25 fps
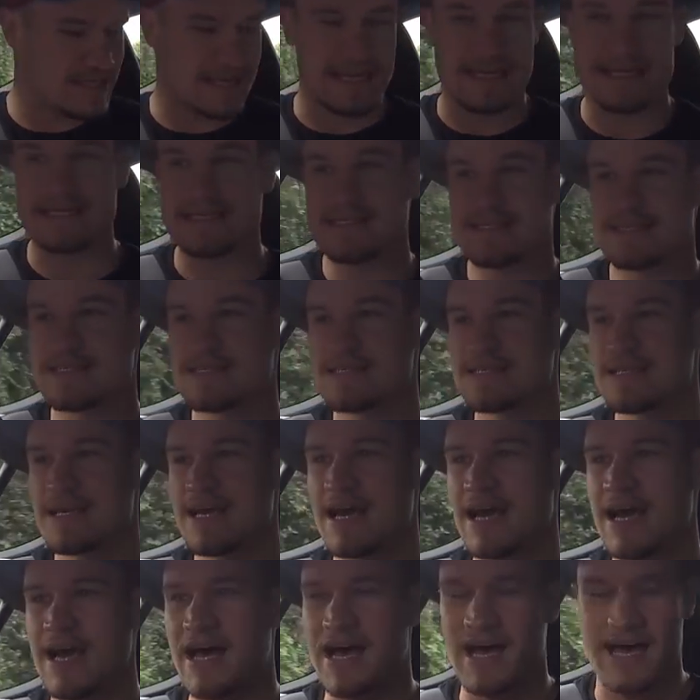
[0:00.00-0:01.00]
seats,
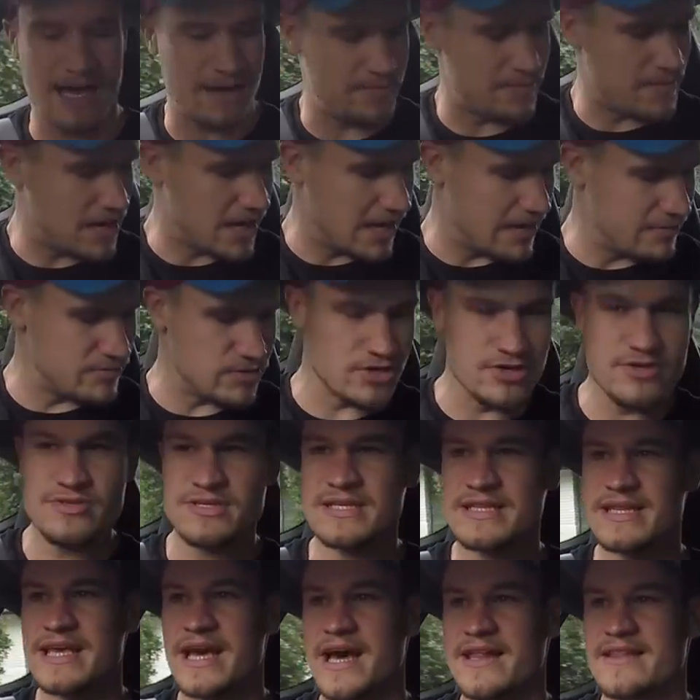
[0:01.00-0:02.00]
I'm
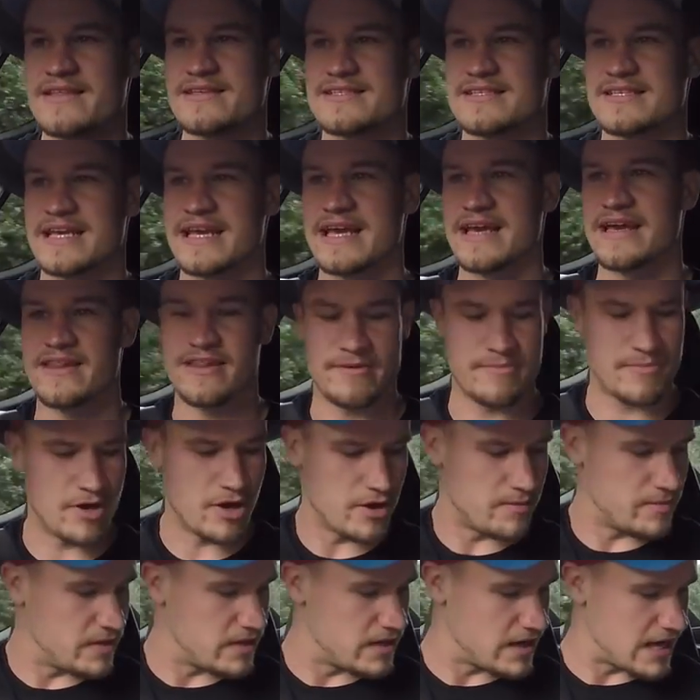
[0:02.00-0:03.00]
using the other seat at the
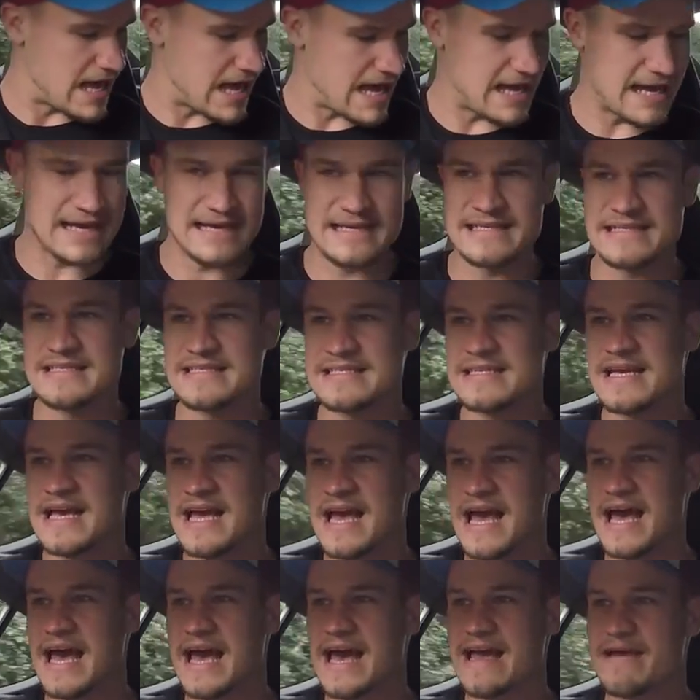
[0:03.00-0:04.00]
moment as
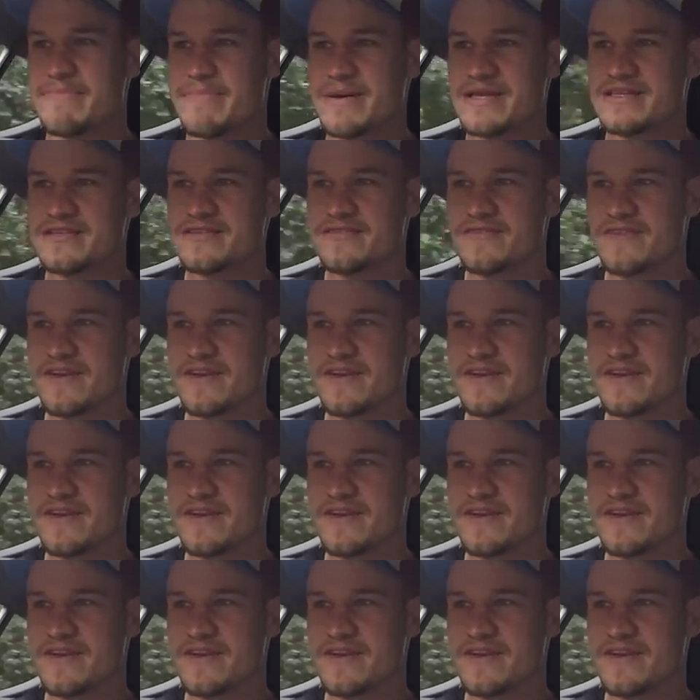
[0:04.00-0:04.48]
a bit